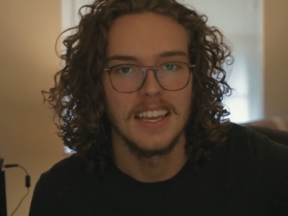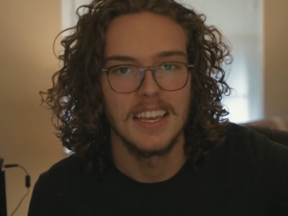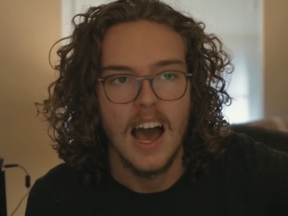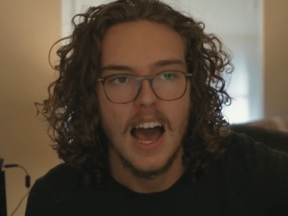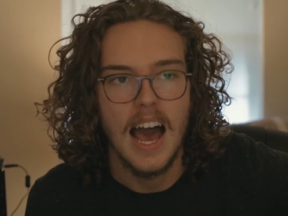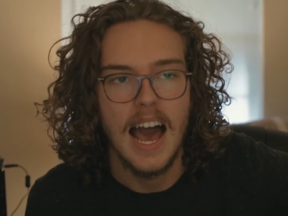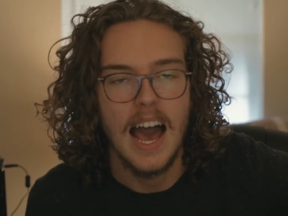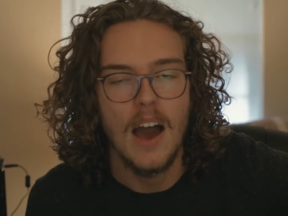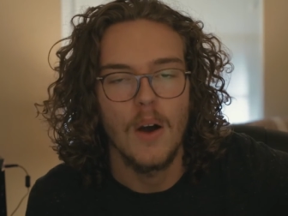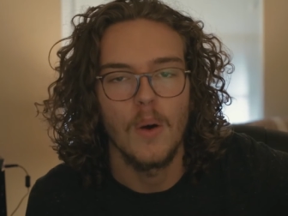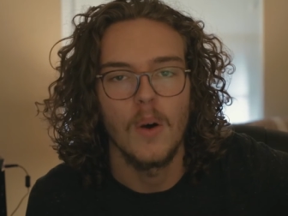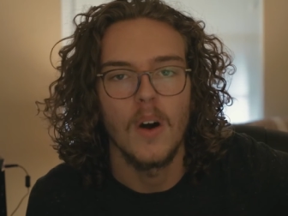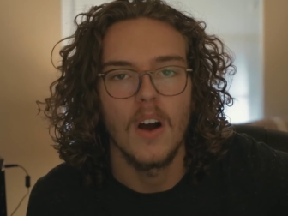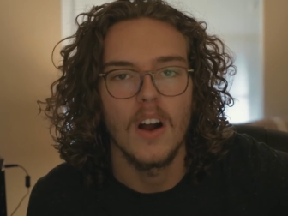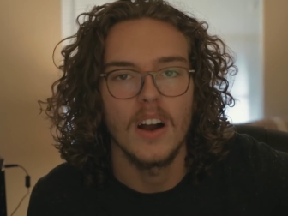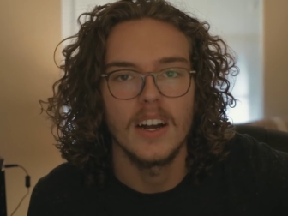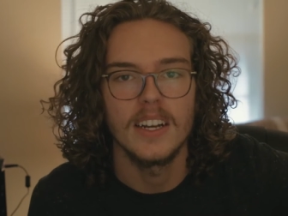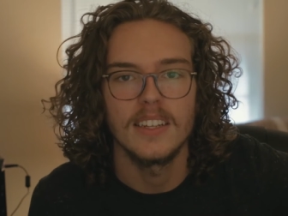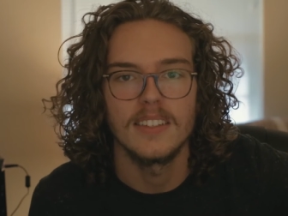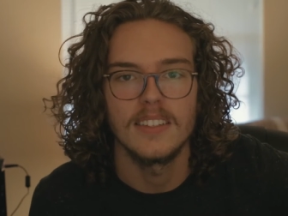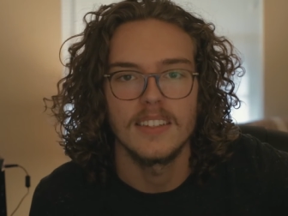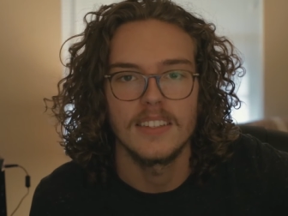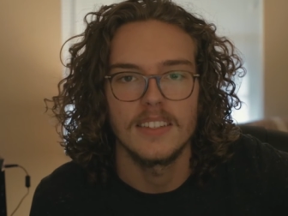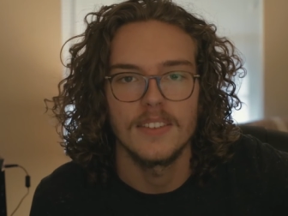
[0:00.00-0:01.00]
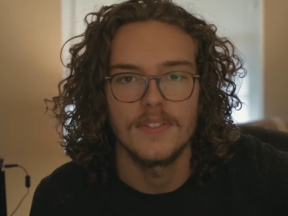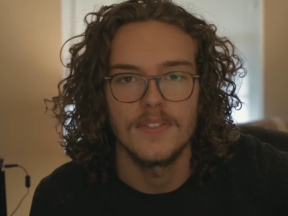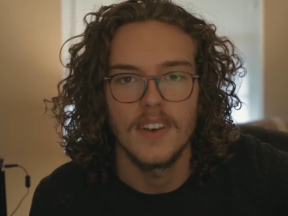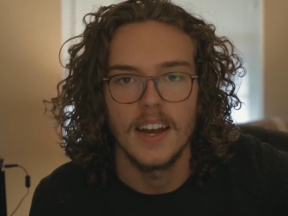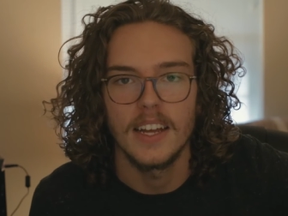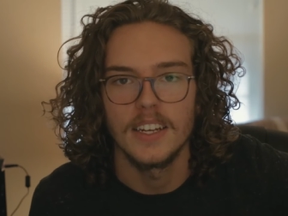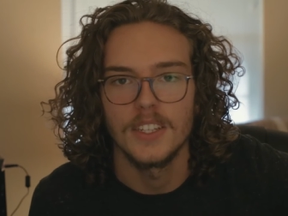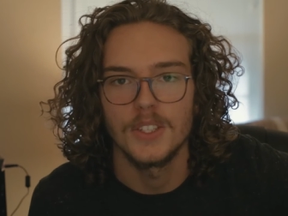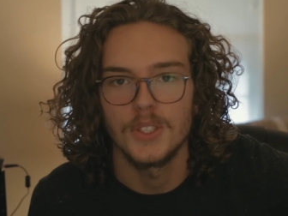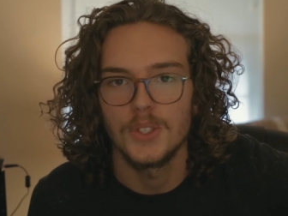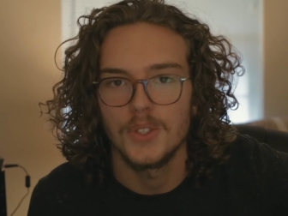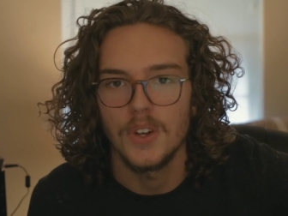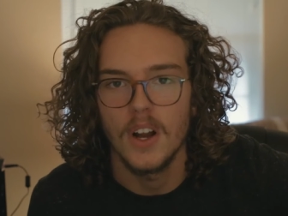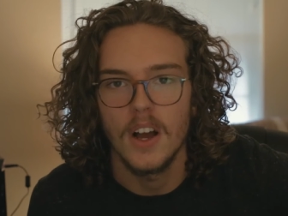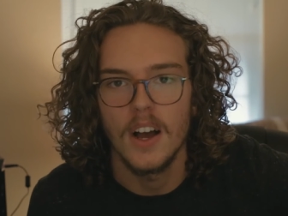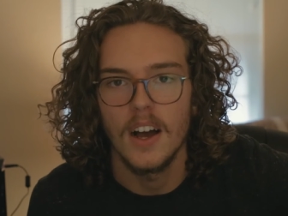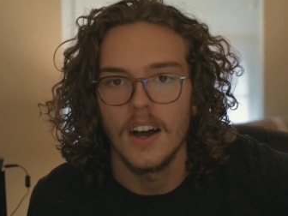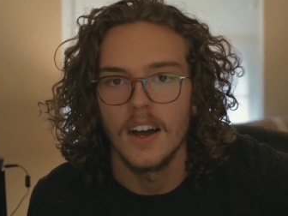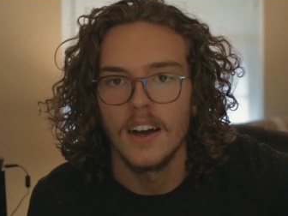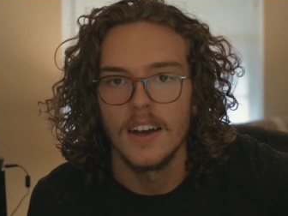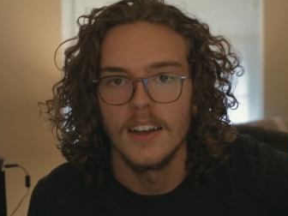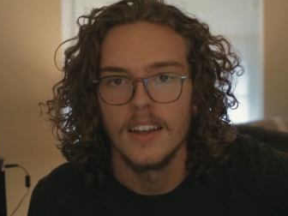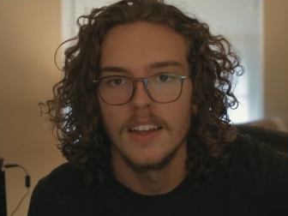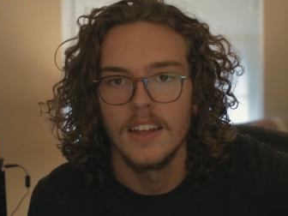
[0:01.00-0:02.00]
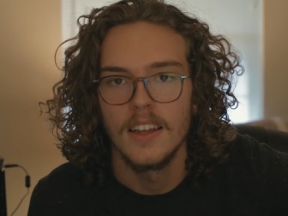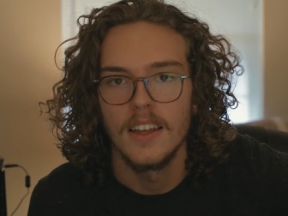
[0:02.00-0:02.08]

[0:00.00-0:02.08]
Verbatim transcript: How hard is it to find a straw?